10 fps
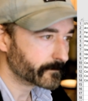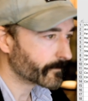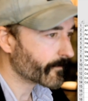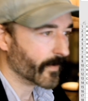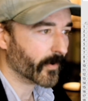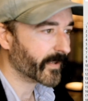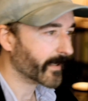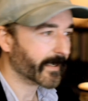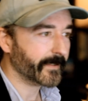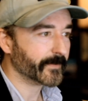Okay, I
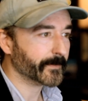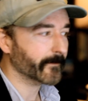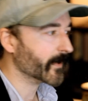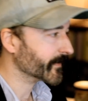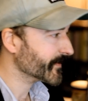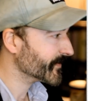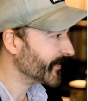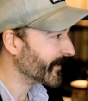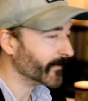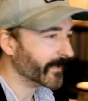need to move on. This is
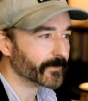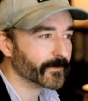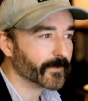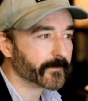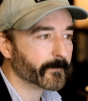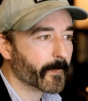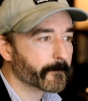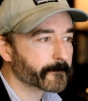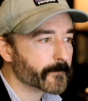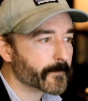taking way too long.
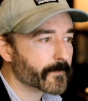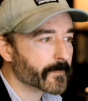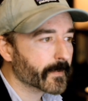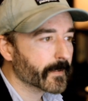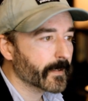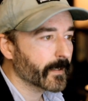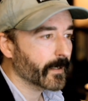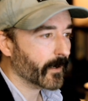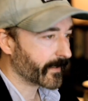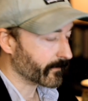
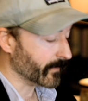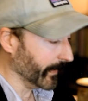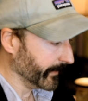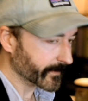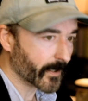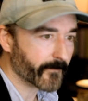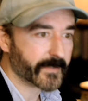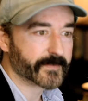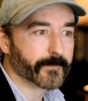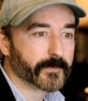Okay, confidence
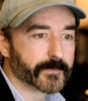intervals.